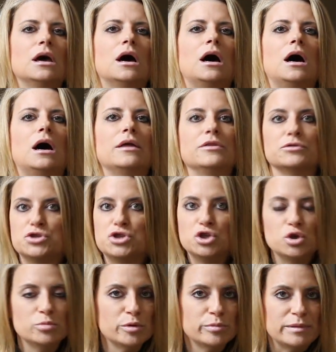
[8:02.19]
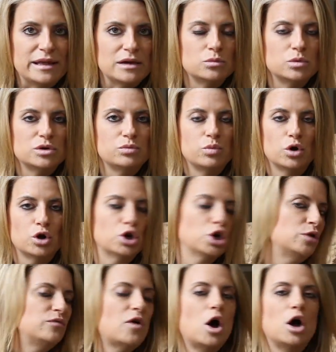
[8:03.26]
Their tumor blend would work
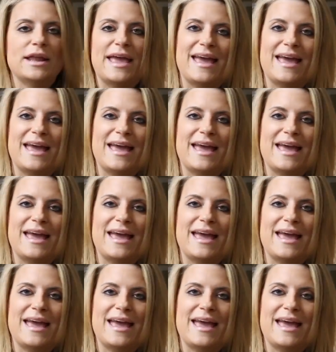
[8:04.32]
good on